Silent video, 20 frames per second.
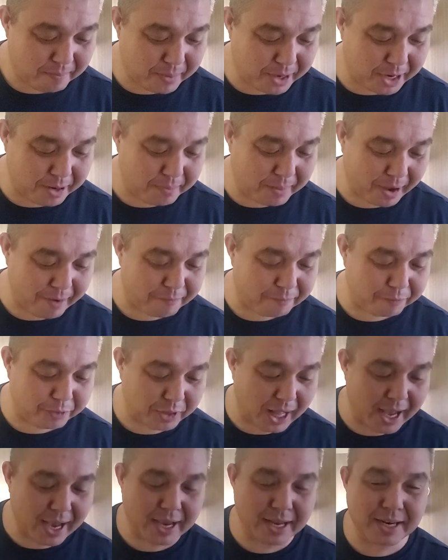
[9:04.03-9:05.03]
Beat him by
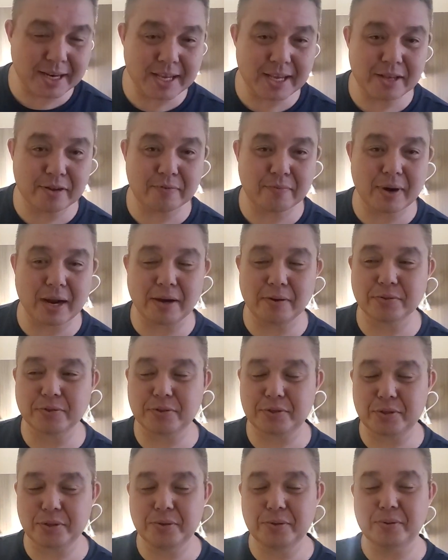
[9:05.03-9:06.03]
flying knee in
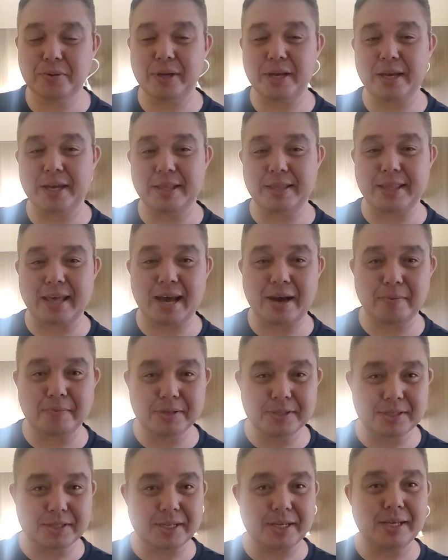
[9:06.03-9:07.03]
round two, and that
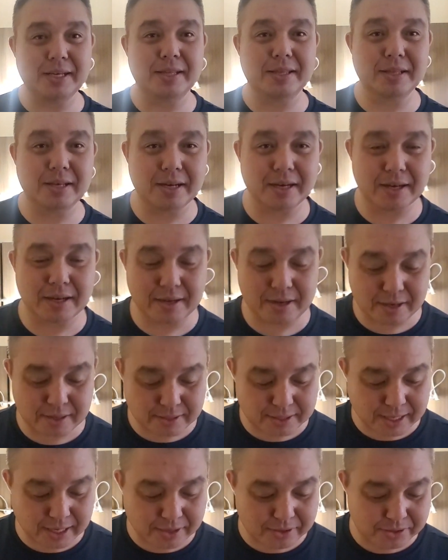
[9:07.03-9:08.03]
was in the
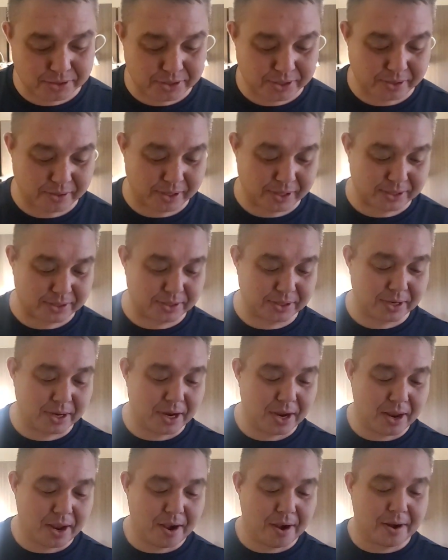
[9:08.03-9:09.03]
contender series.
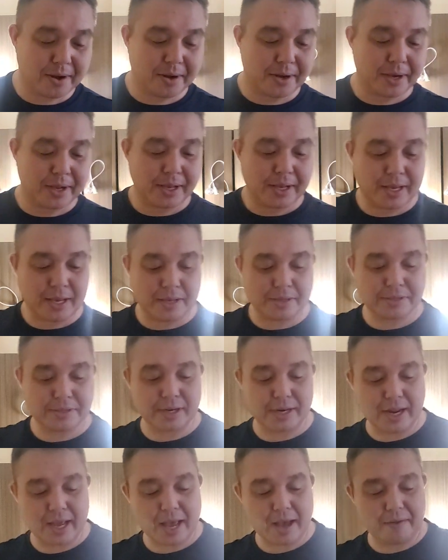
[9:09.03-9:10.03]
He's
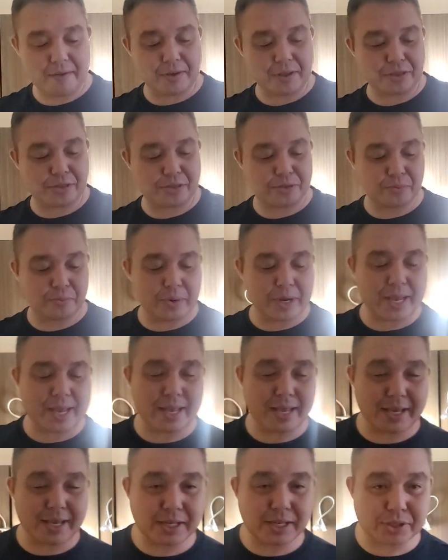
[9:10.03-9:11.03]
gonna have a
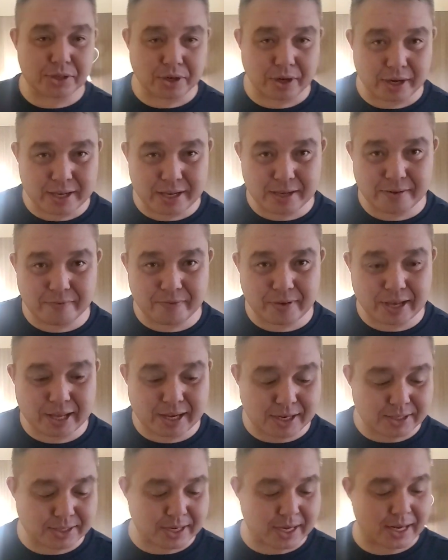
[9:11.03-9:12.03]
three-inch height
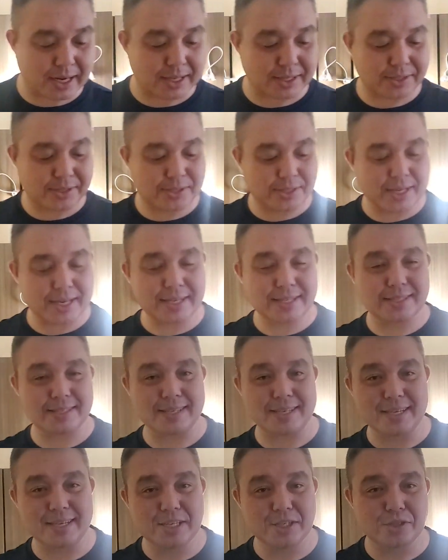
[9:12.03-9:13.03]
advantage and a
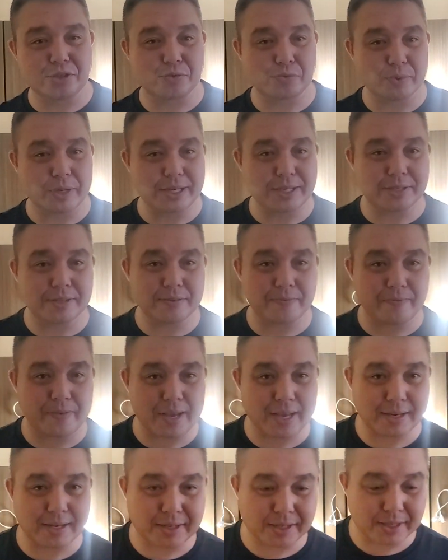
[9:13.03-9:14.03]
six-inch reach
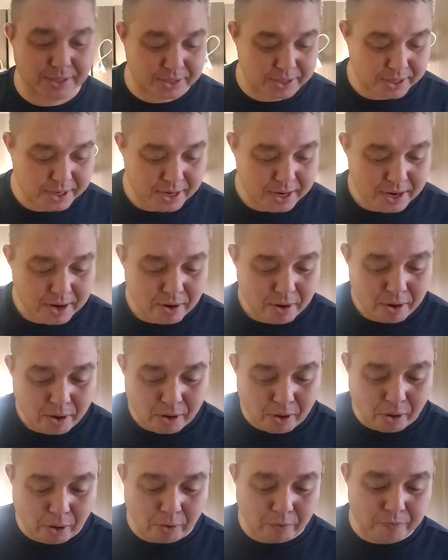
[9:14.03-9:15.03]
advantage
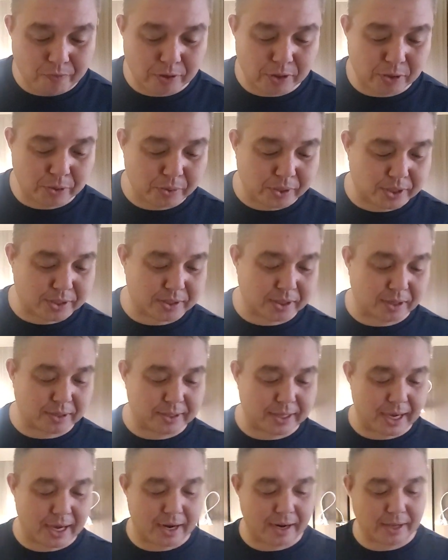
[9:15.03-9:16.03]
over Luis
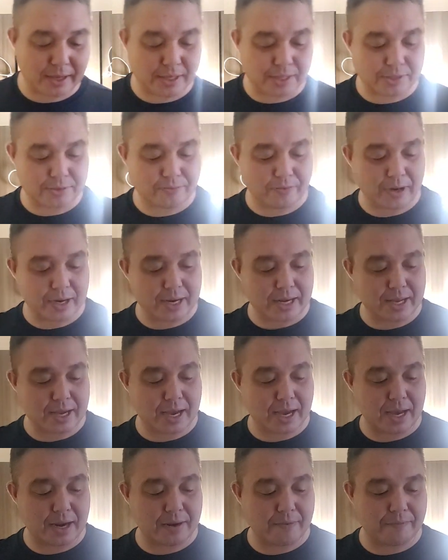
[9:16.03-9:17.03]
Saldana. He's fighting
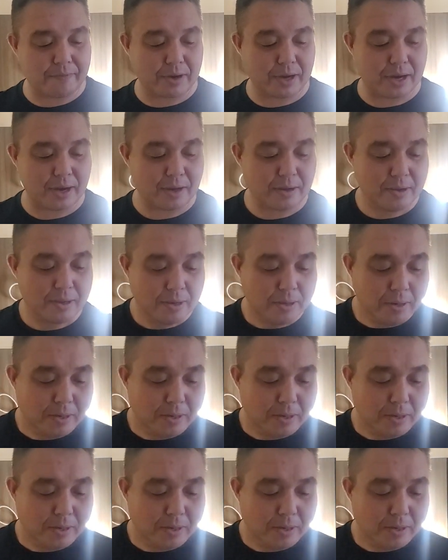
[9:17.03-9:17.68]
out of uh,